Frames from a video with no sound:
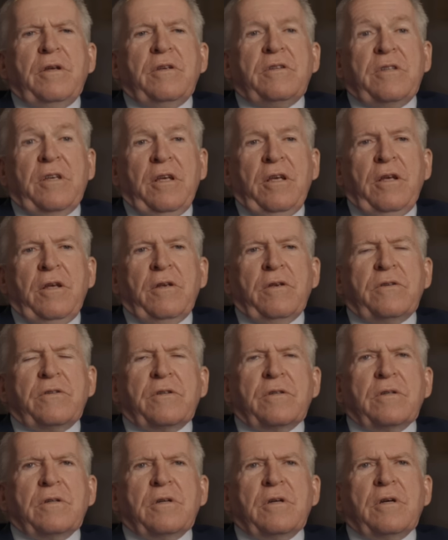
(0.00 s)

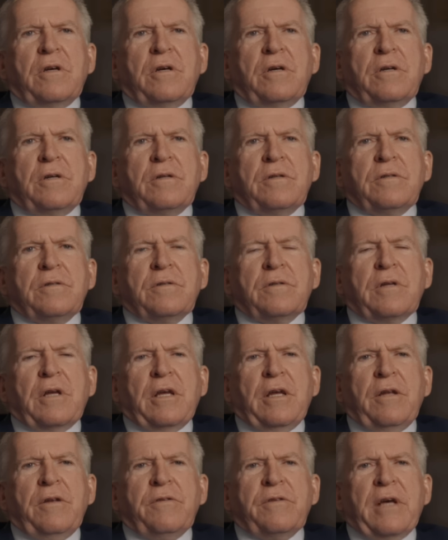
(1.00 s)
sees,
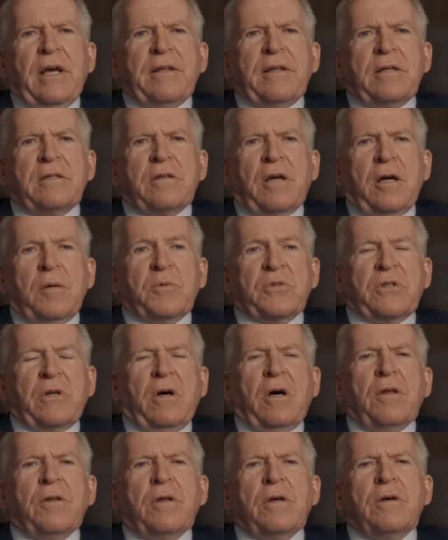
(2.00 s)
and at that time
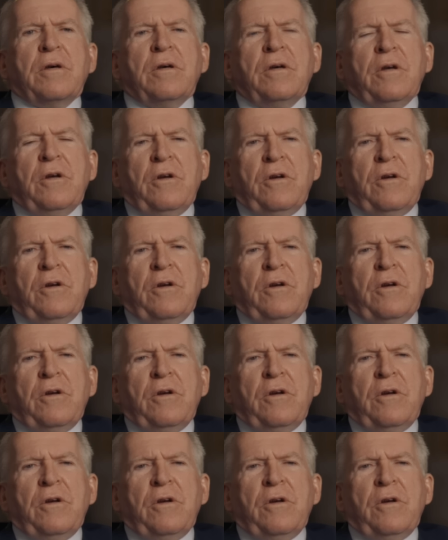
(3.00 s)
saw, the